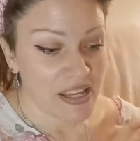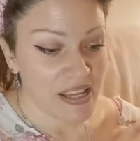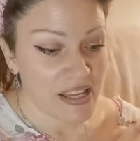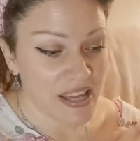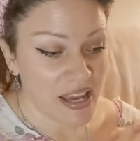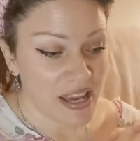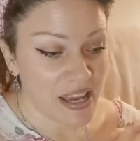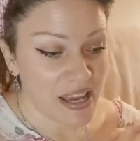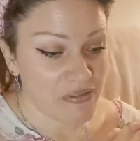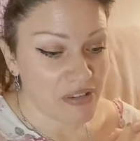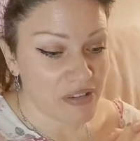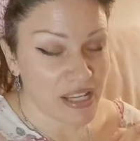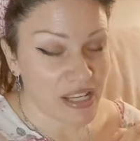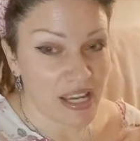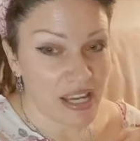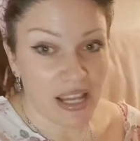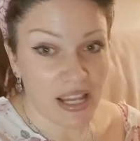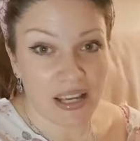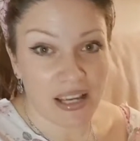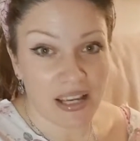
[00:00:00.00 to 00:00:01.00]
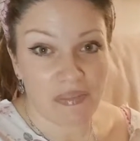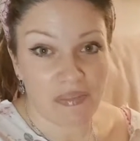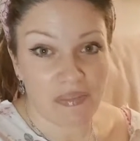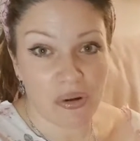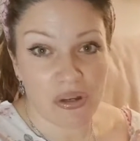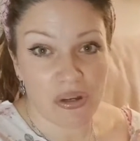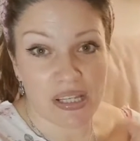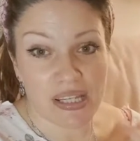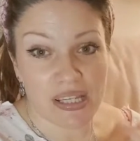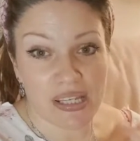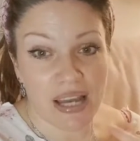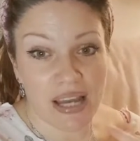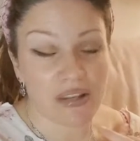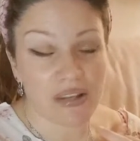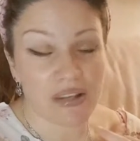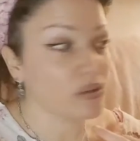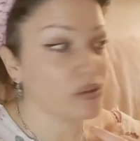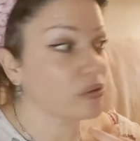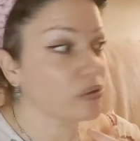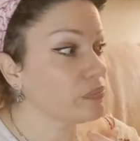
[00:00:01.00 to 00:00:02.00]
Every day, like I've put in the
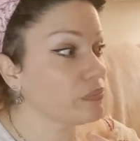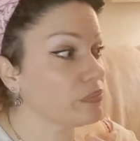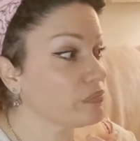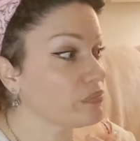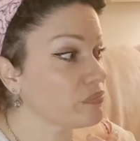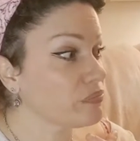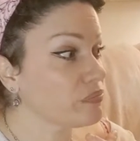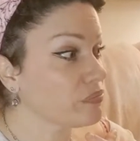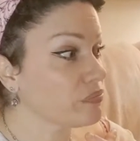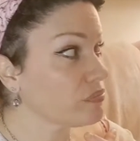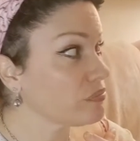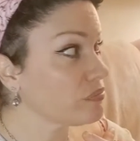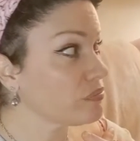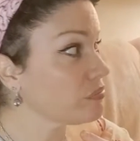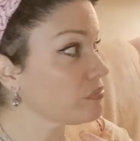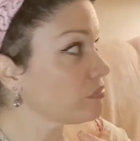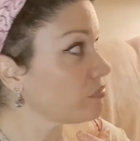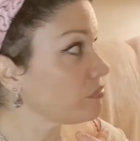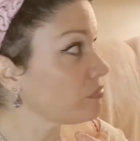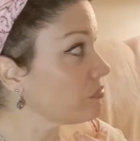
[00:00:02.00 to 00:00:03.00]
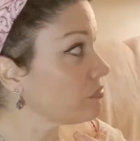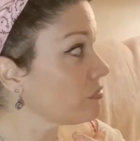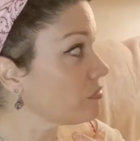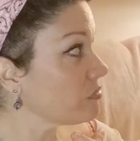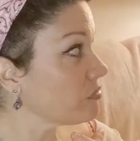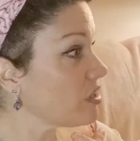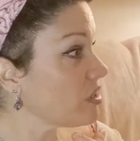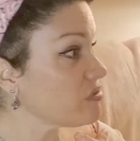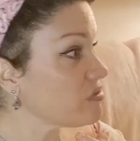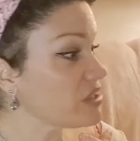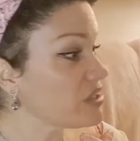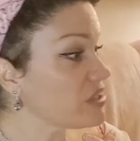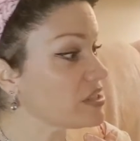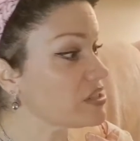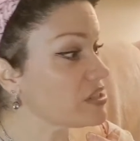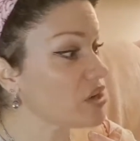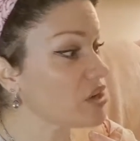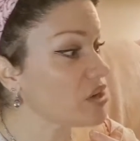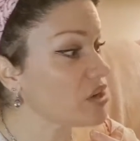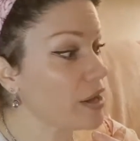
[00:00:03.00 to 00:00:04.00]
title, this